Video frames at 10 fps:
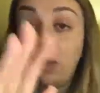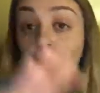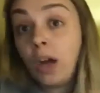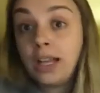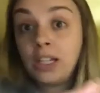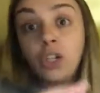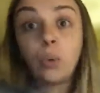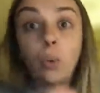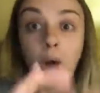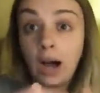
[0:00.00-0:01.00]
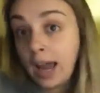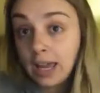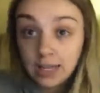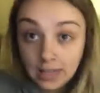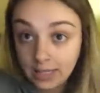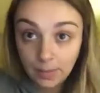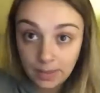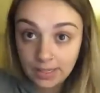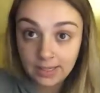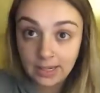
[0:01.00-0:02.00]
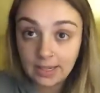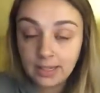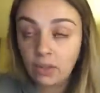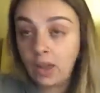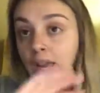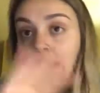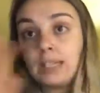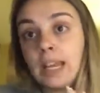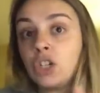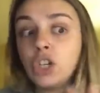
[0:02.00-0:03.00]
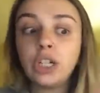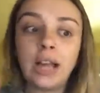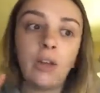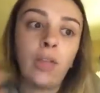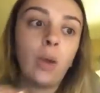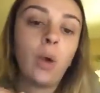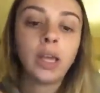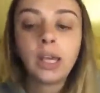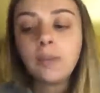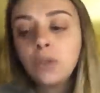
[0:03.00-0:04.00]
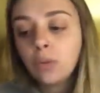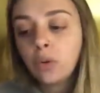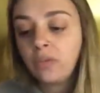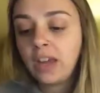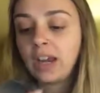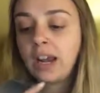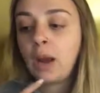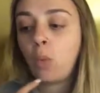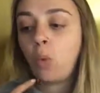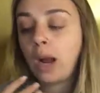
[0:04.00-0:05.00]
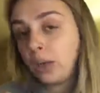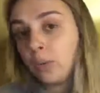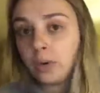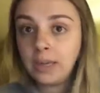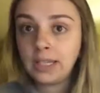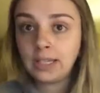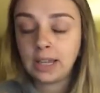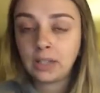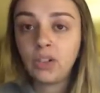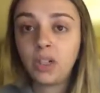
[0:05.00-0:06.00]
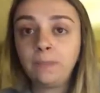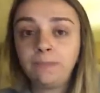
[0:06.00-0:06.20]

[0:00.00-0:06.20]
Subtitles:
what is your why in this business? So like on days you're down, like what keeps you motivated, and why do you want to be successful?